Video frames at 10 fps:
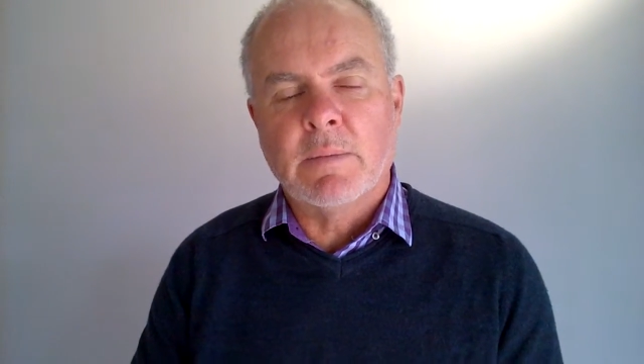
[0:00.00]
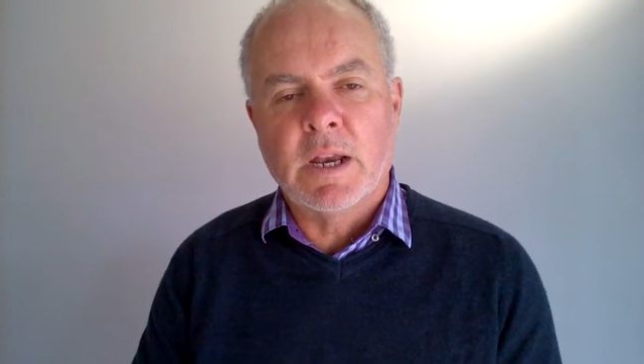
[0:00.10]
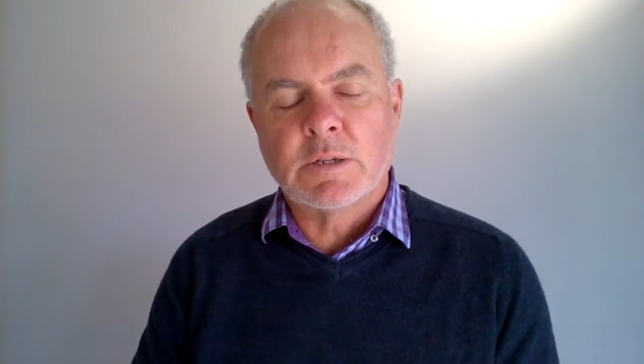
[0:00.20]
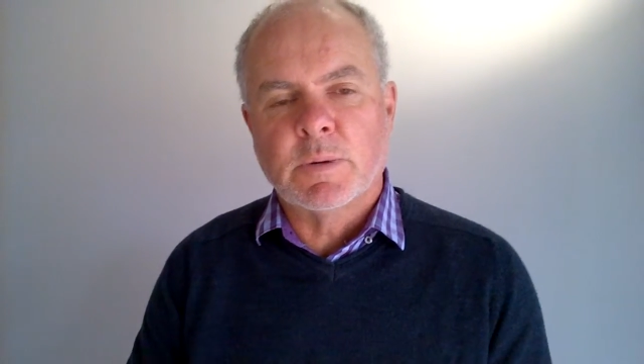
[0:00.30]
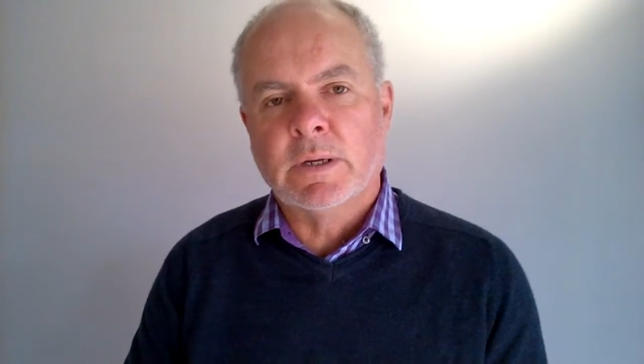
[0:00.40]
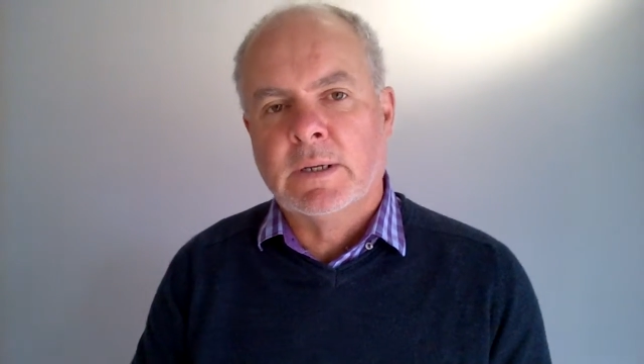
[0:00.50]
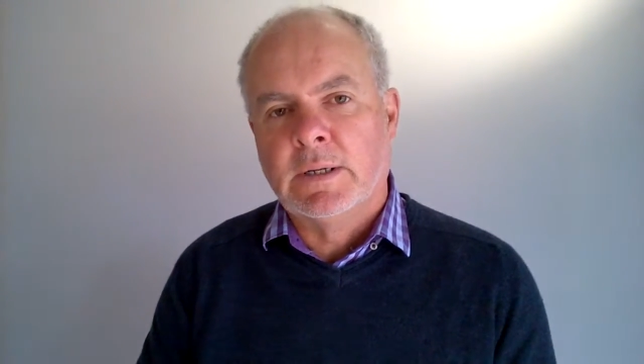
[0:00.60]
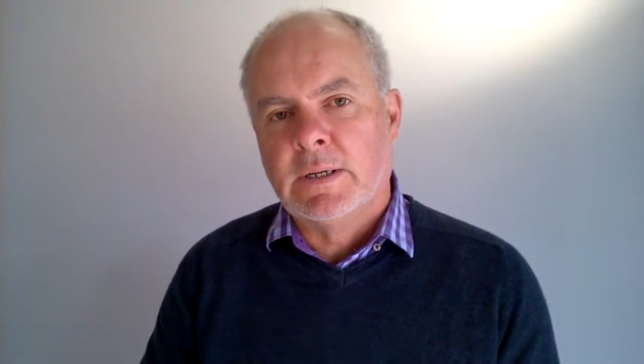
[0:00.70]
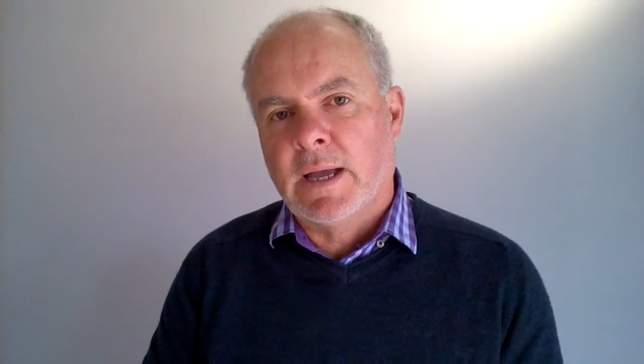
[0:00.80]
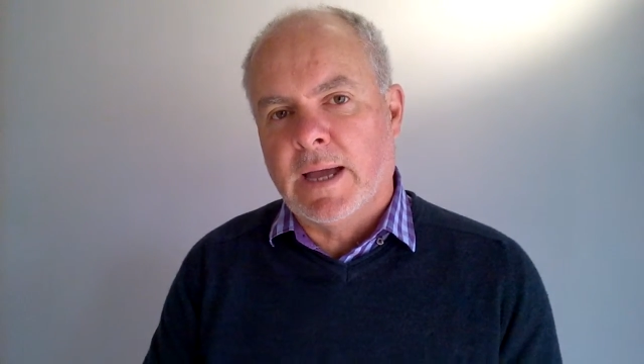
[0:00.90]
Management
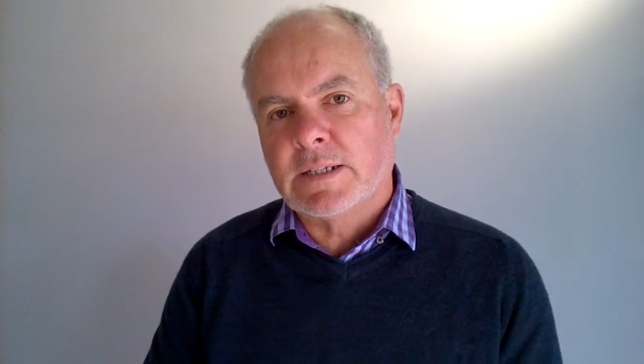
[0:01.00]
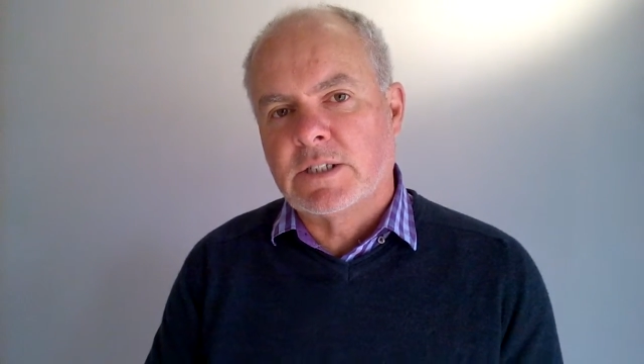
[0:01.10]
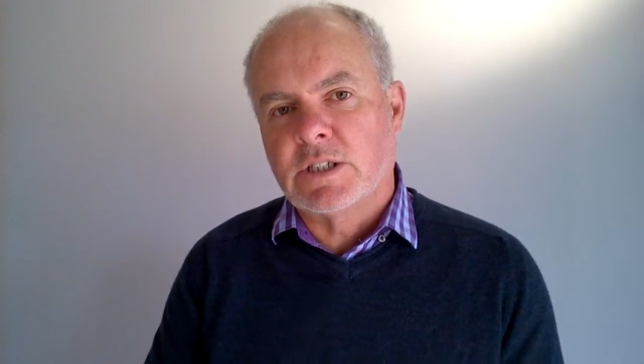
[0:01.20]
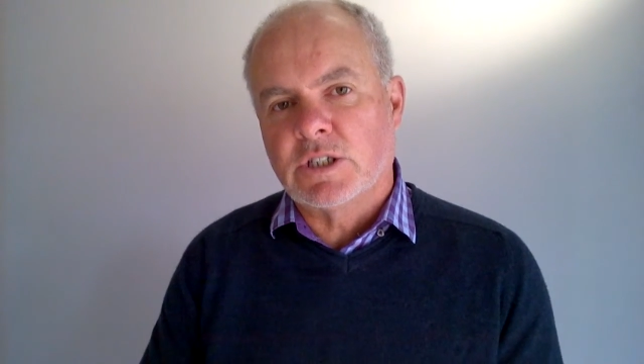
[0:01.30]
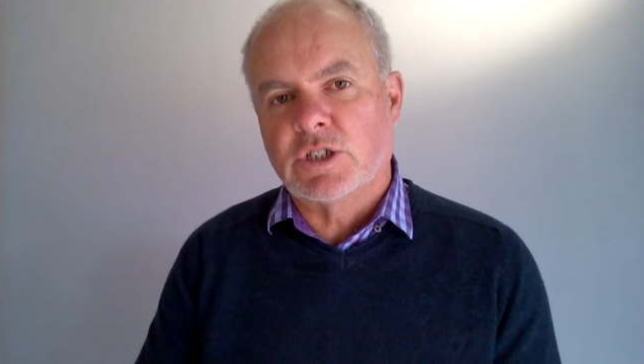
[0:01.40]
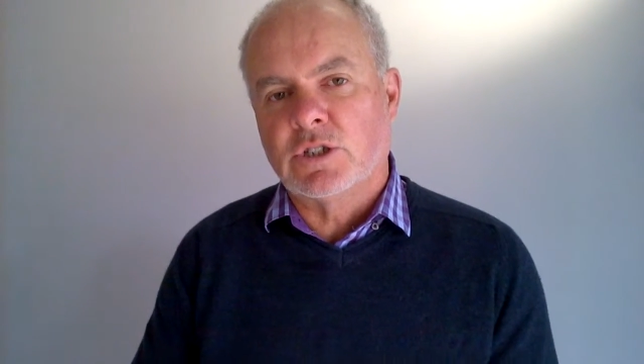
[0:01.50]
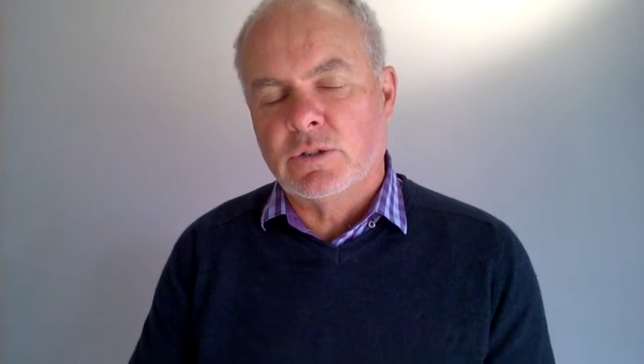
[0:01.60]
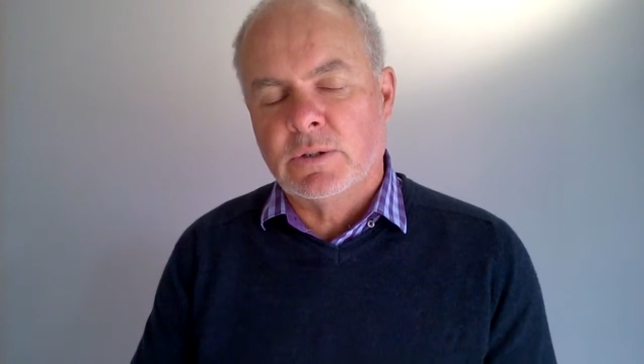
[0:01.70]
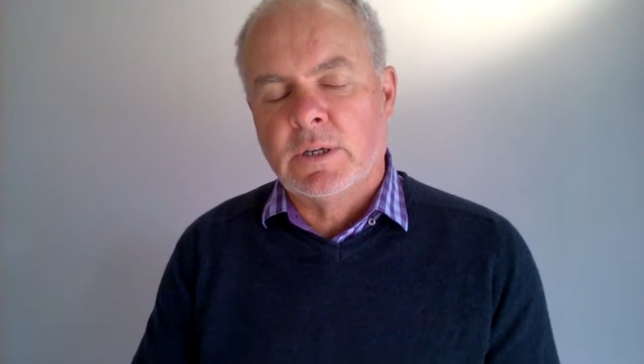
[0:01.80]
at CSU